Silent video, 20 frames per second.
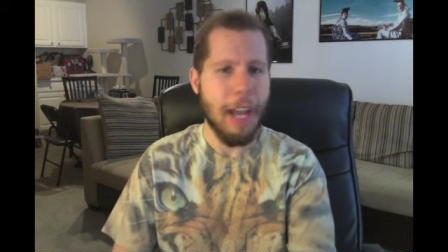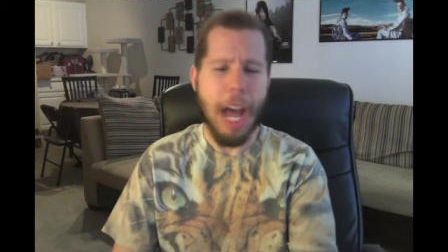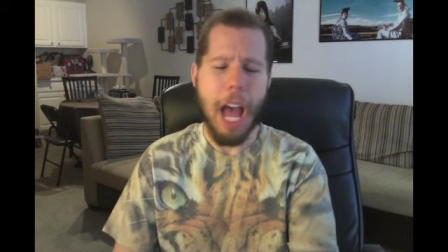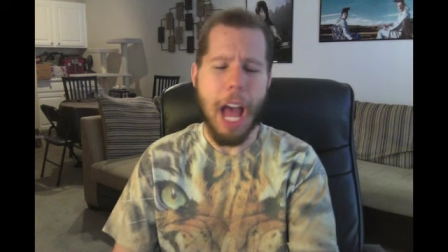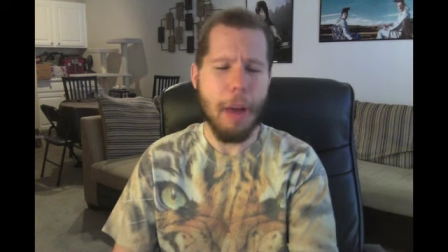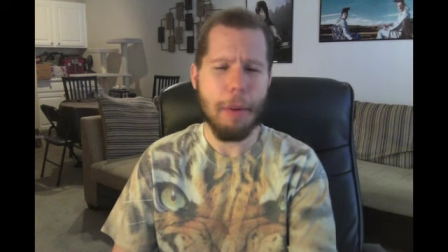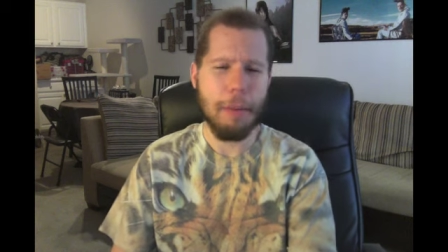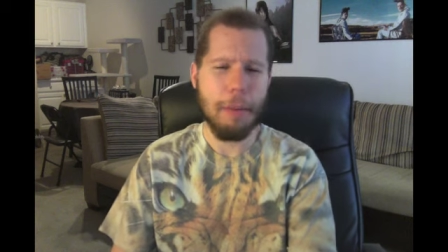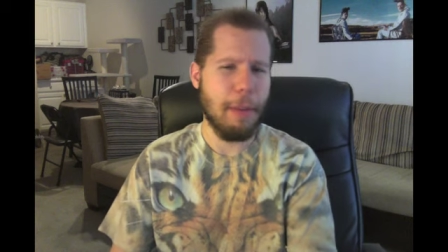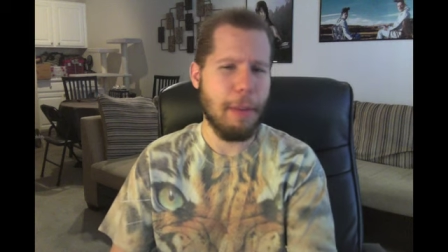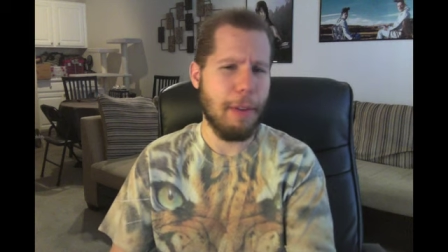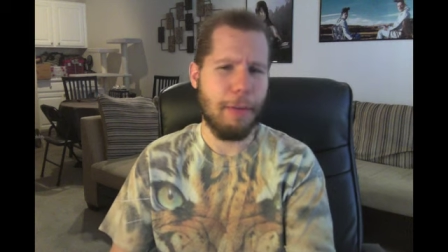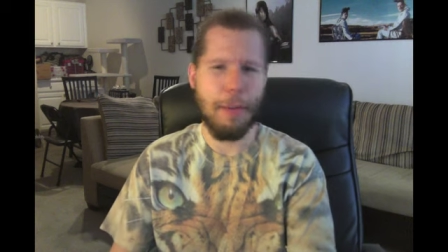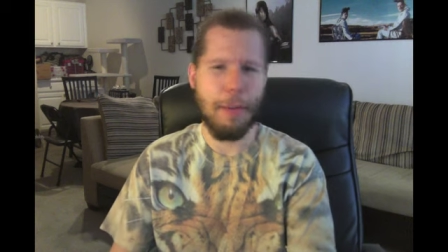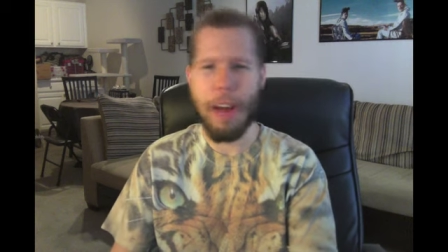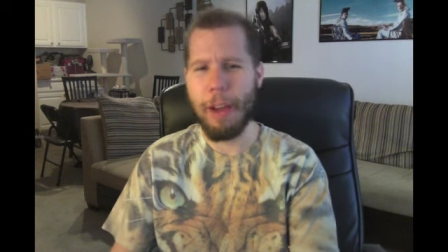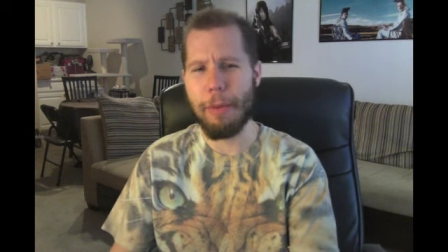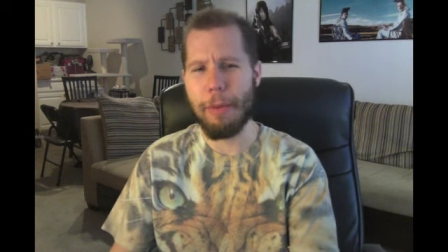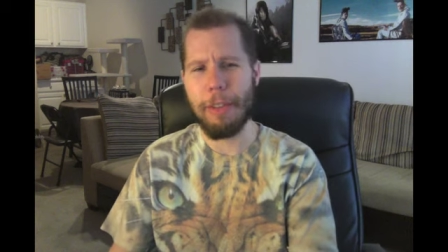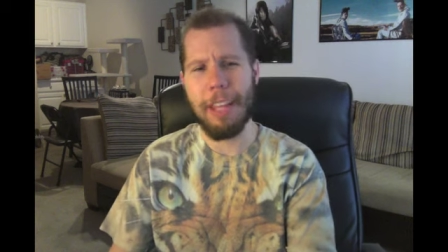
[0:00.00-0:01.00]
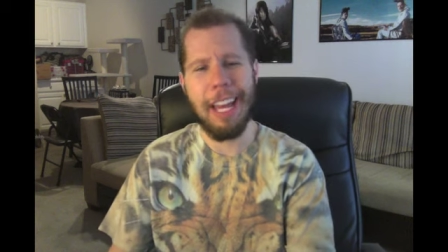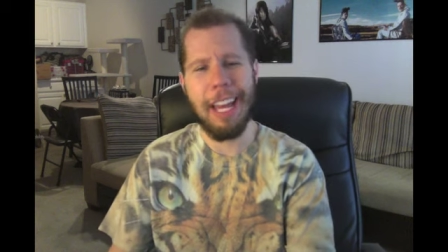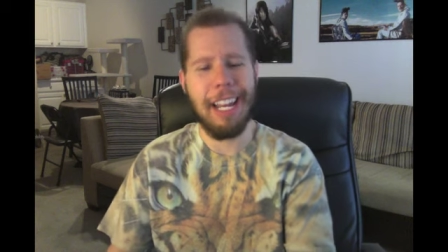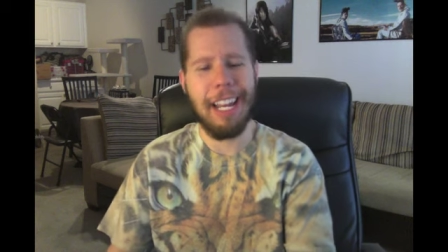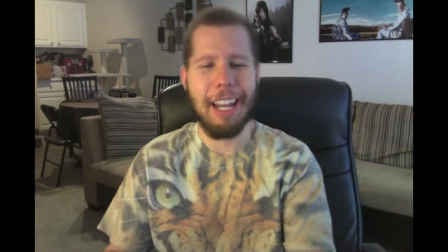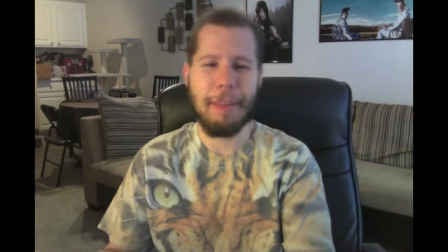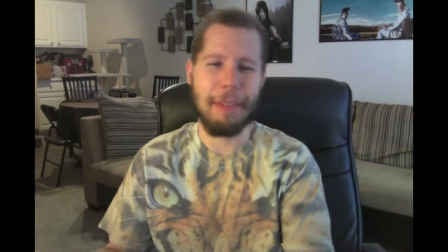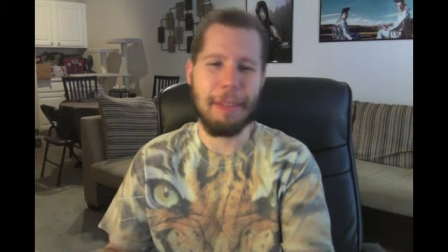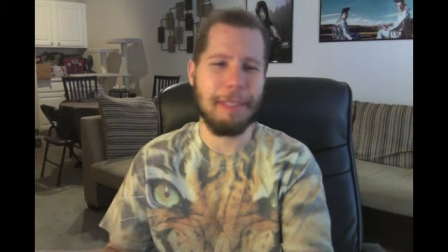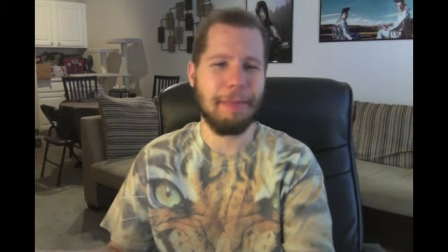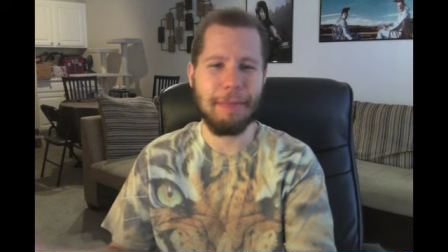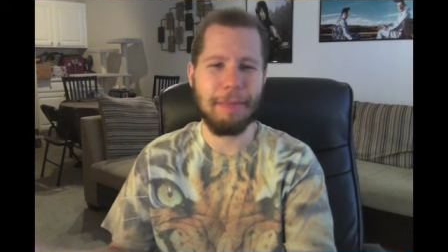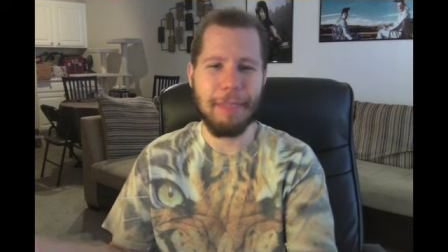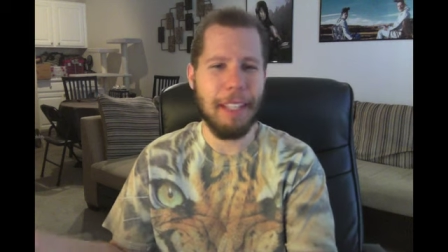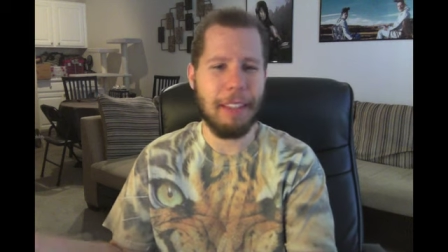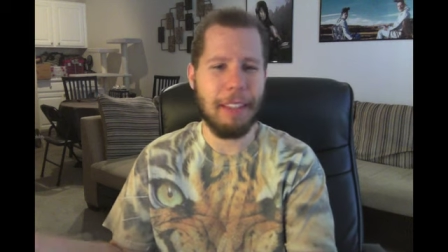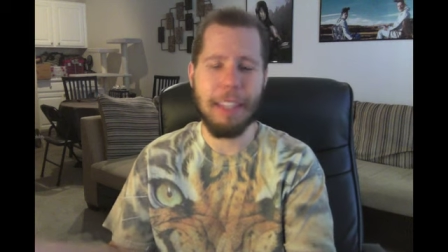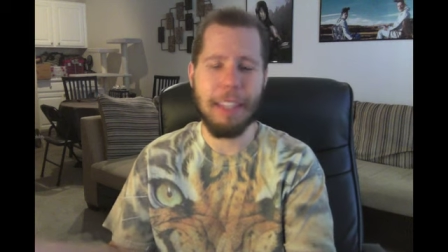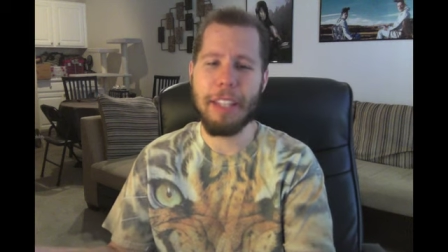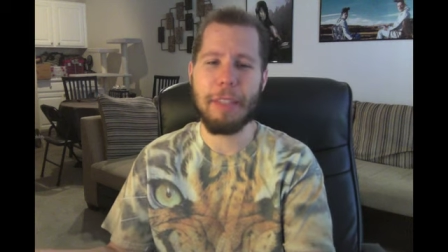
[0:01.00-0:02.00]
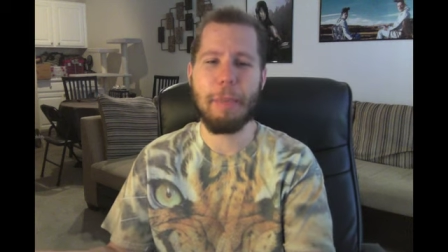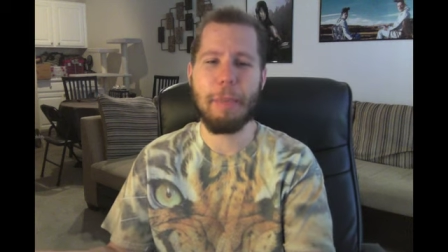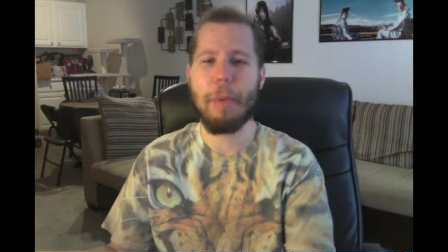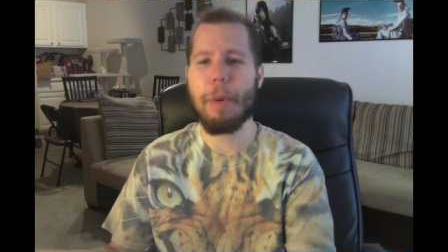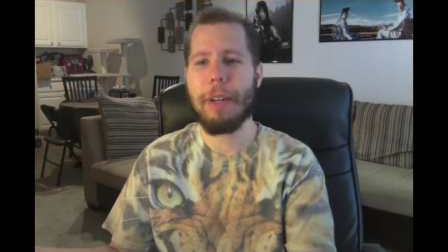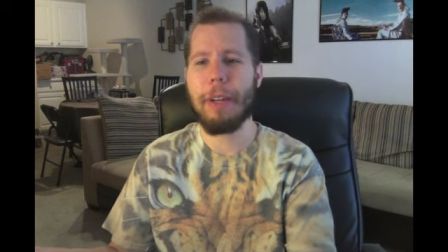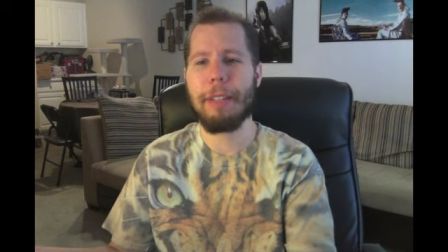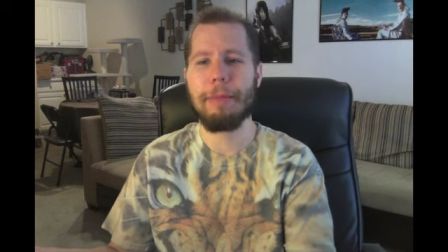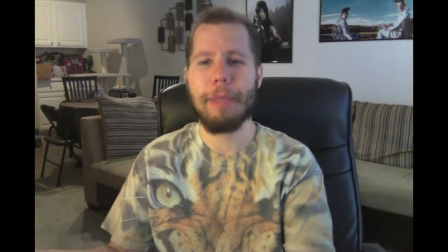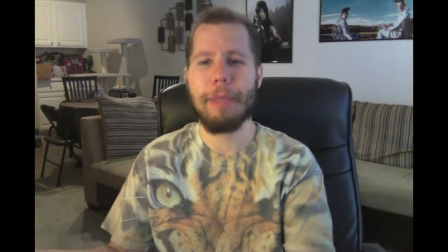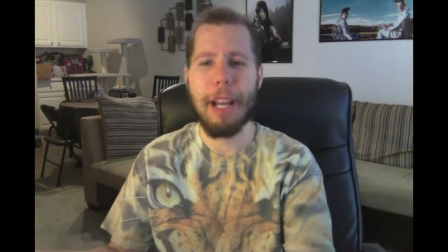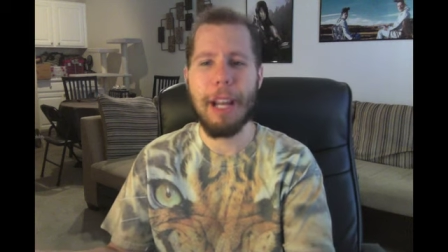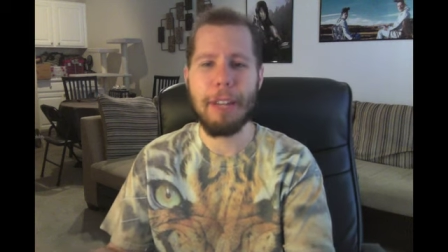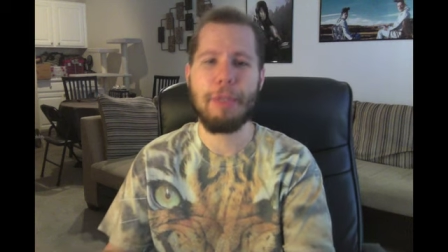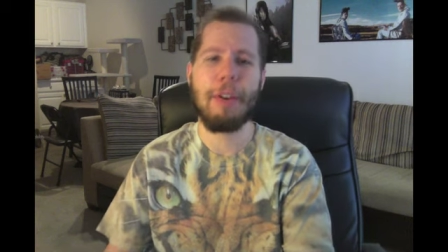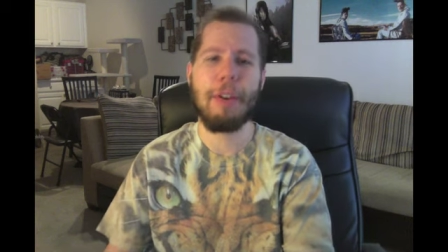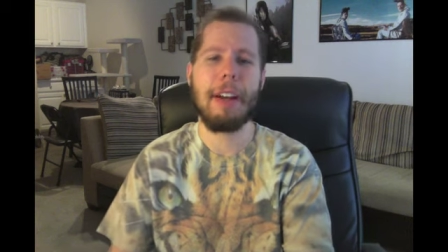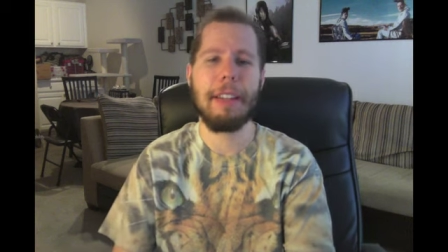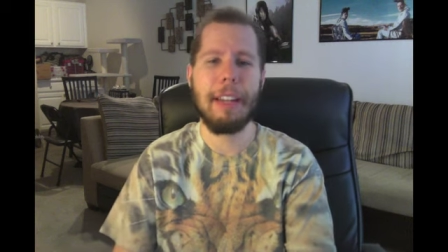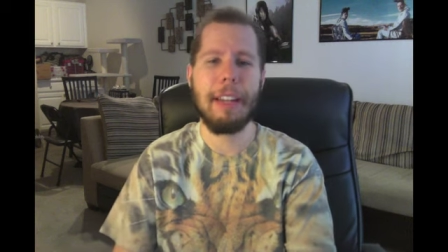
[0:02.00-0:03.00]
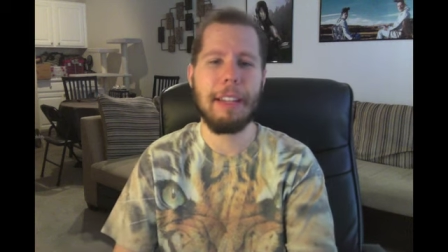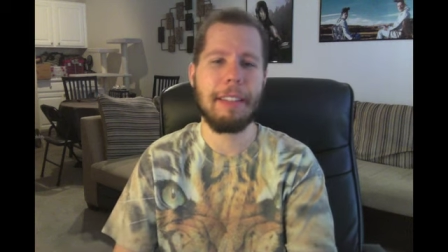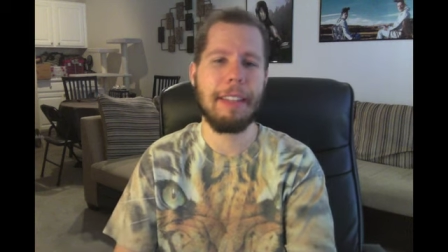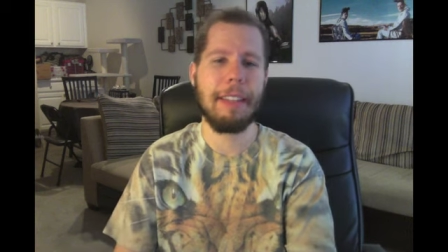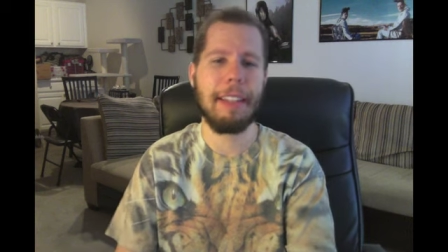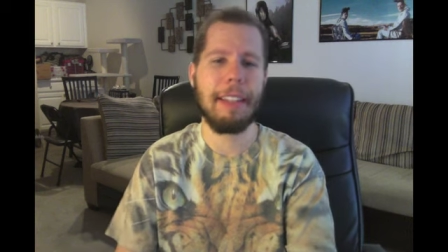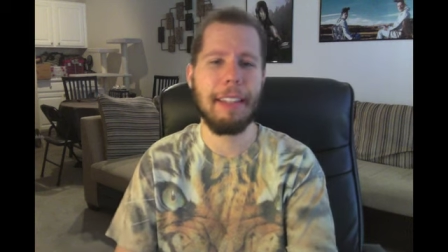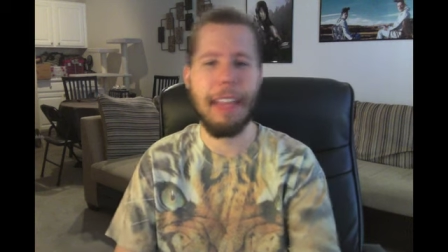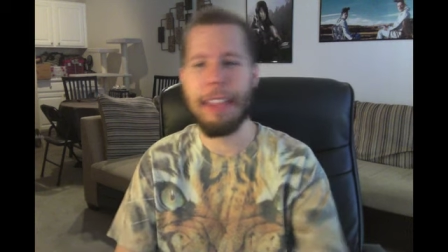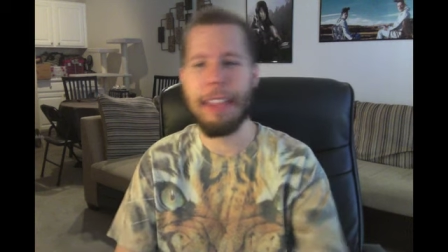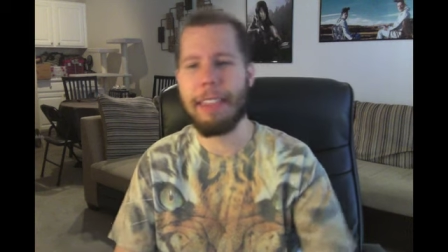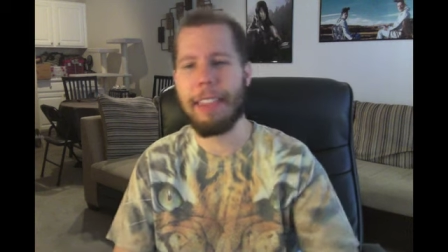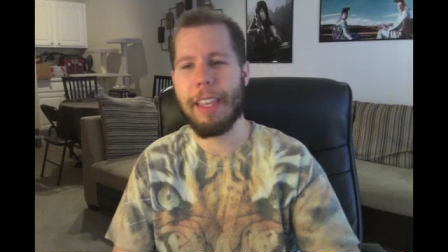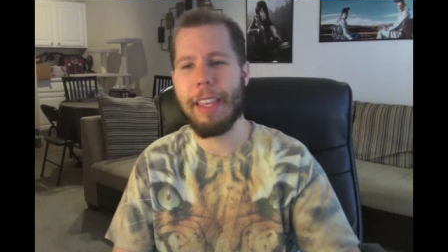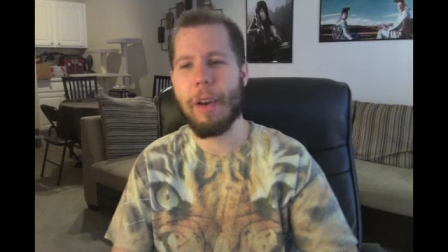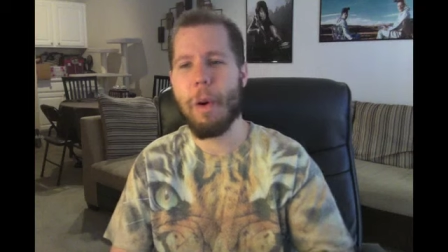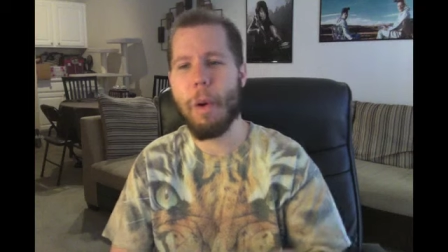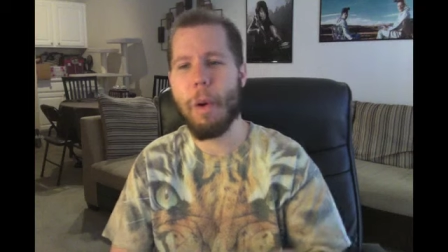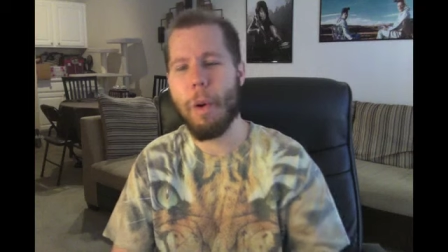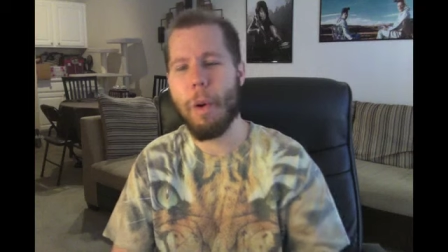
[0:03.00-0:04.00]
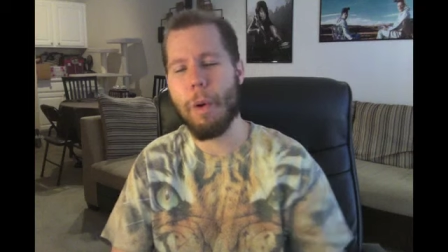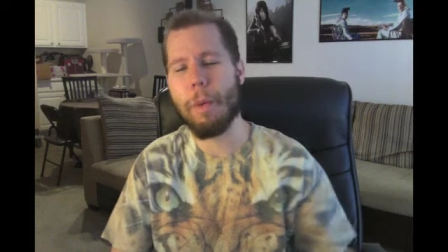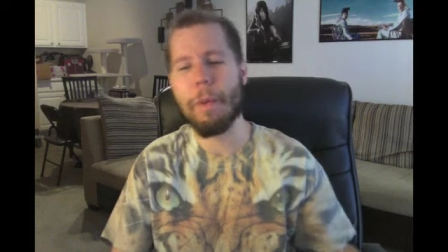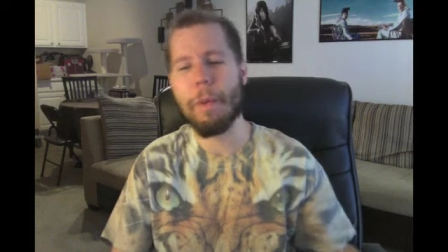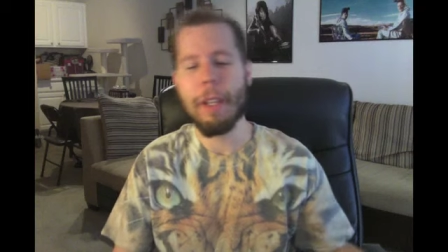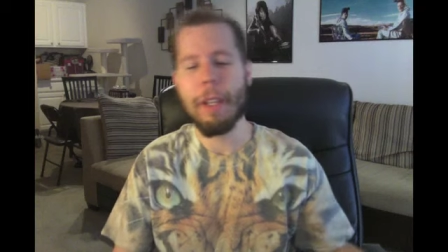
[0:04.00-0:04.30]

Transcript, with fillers: I would be fine with that. I mean, at this point, I try not to let the whole